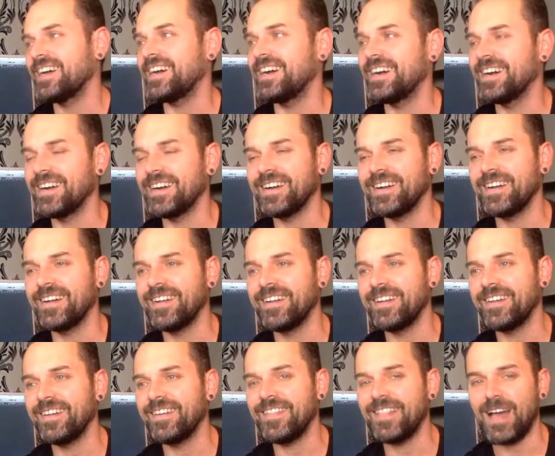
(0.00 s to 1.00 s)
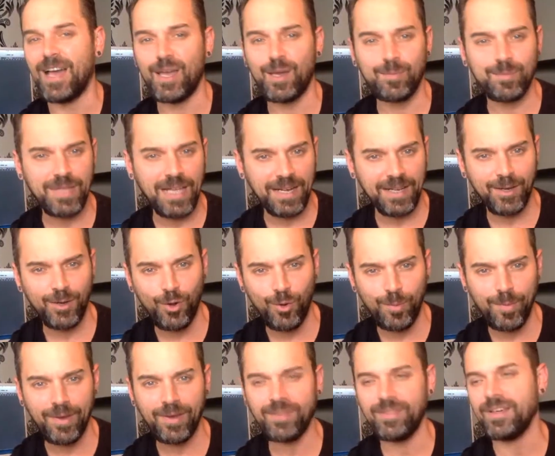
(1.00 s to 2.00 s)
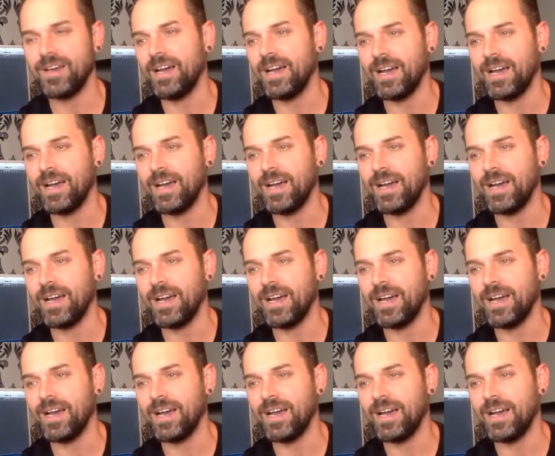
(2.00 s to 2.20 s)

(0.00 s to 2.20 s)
I am Danny Gomez.